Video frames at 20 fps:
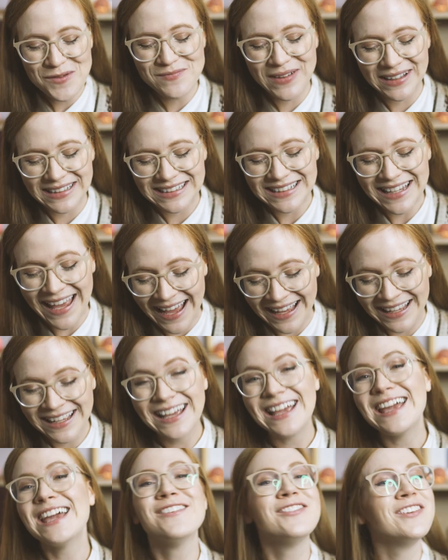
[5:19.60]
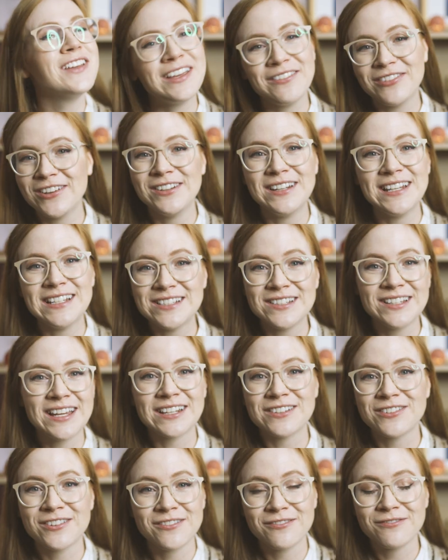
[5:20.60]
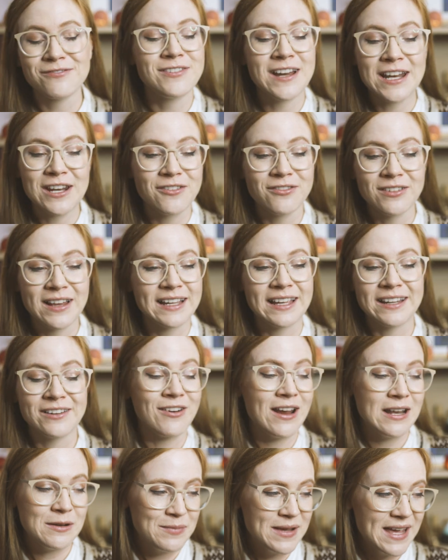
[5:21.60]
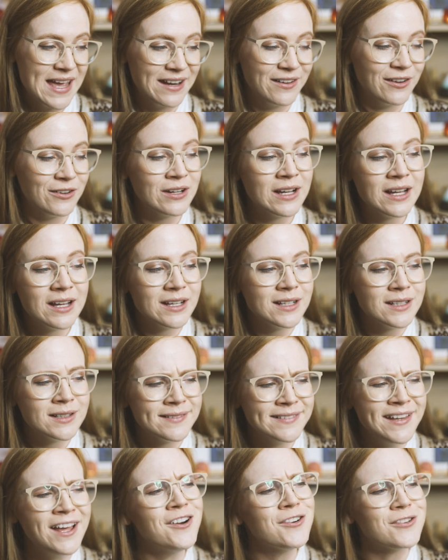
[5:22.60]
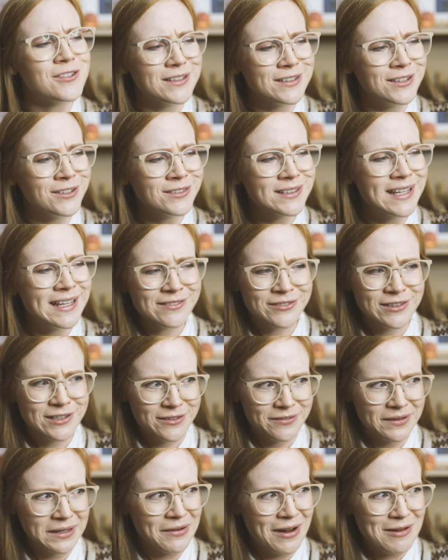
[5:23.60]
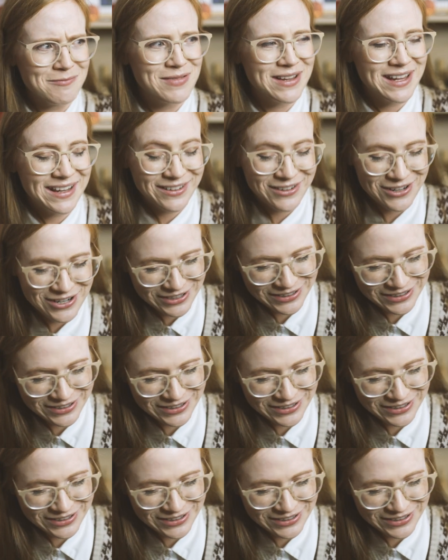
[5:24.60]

but yeah, if you need to get rid of like a grand piano, no, don't get rid of a grand piano.